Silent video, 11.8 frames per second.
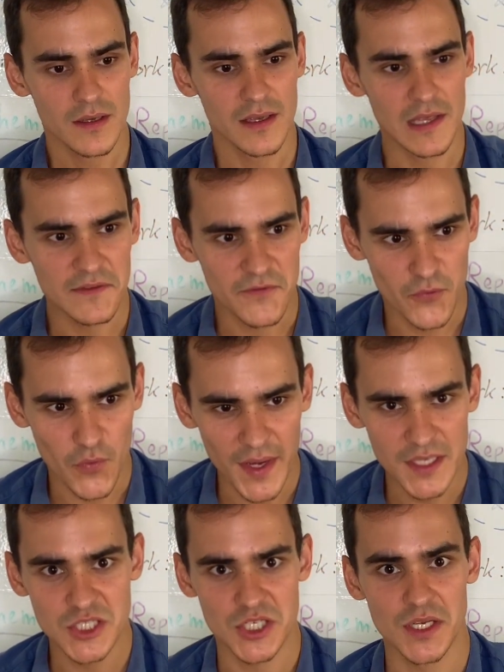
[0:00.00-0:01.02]

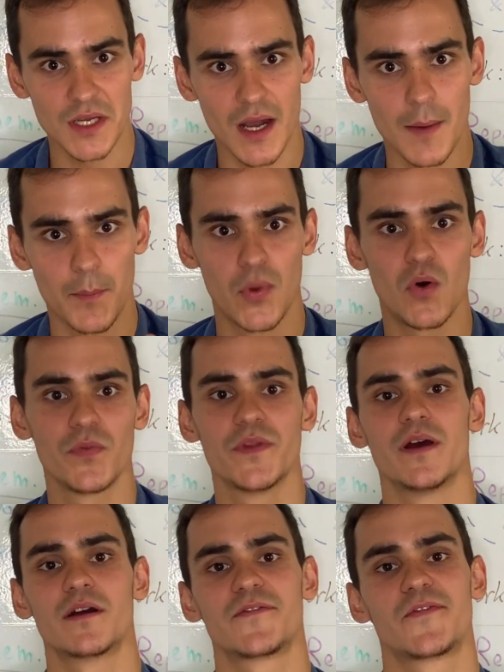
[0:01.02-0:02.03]
infringing upon
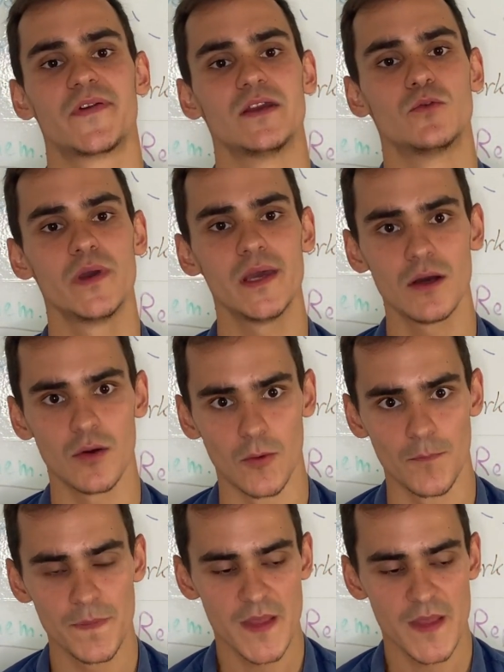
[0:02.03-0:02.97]
their free will.